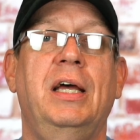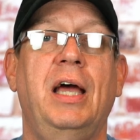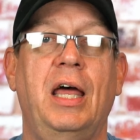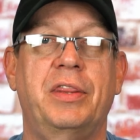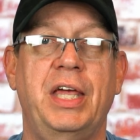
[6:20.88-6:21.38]

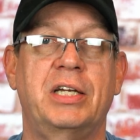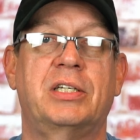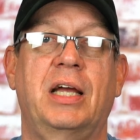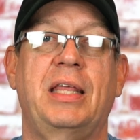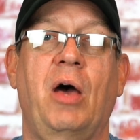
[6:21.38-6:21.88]
and things
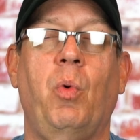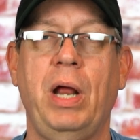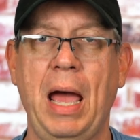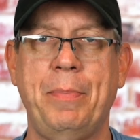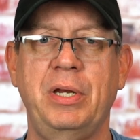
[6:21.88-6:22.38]
like that. What
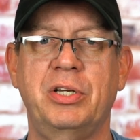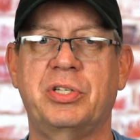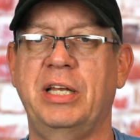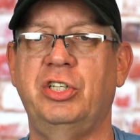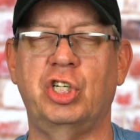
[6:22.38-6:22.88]
happened is
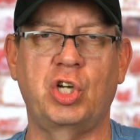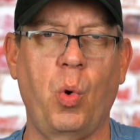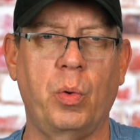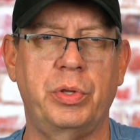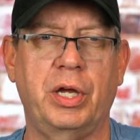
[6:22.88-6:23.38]
they'd just
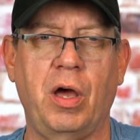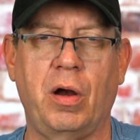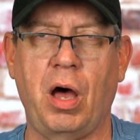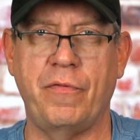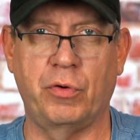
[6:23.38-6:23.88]
go in with a
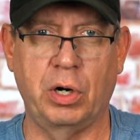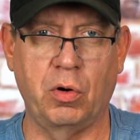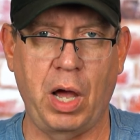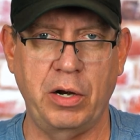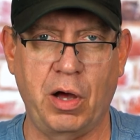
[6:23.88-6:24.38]
cut-off or a
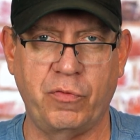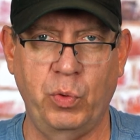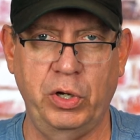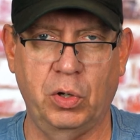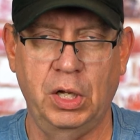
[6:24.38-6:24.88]
grind-off
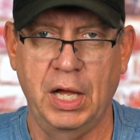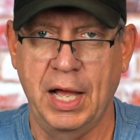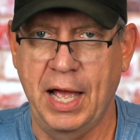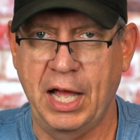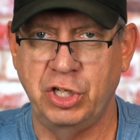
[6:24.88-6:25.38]
wheel
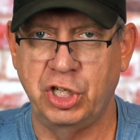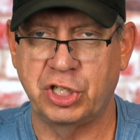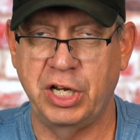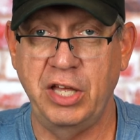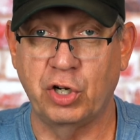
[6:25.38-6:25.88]
and
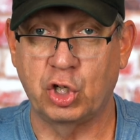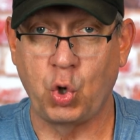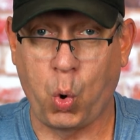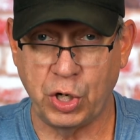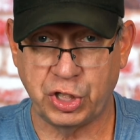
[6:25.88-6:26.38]
just either
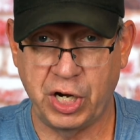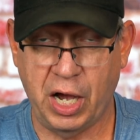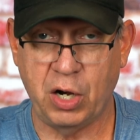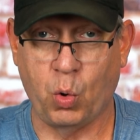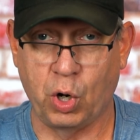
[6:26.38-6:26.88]
torch
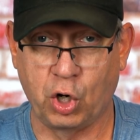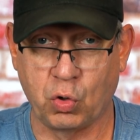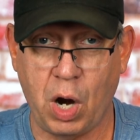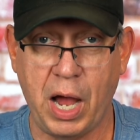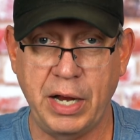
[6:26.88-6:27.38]
cut or
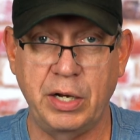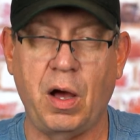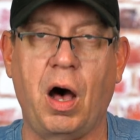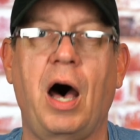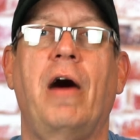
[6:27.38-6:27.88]
grind
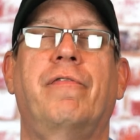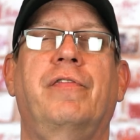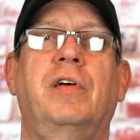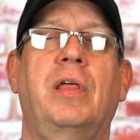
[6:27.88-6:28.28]
off